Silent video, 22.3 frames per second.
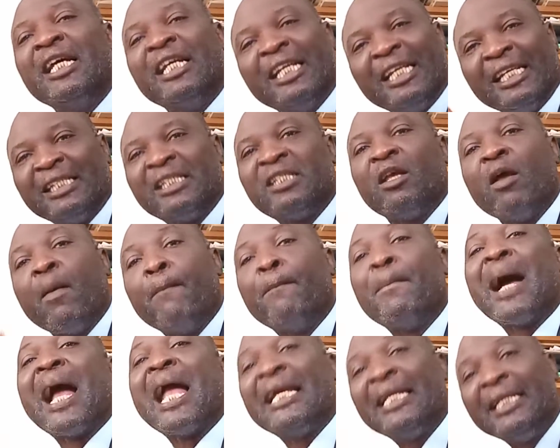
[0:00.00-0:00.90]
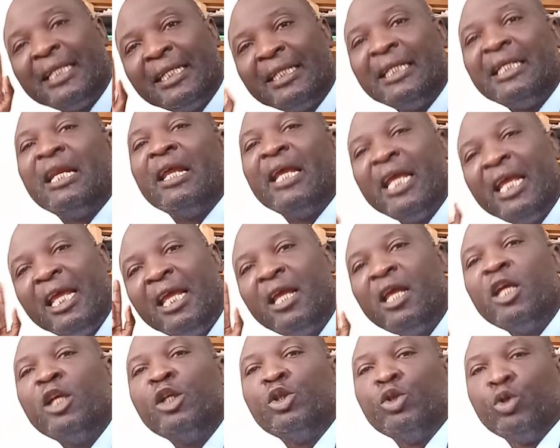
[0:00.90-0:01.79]
is mind the
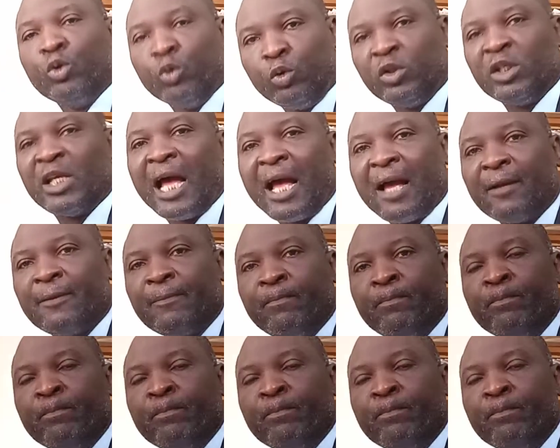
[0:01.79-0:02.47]
user.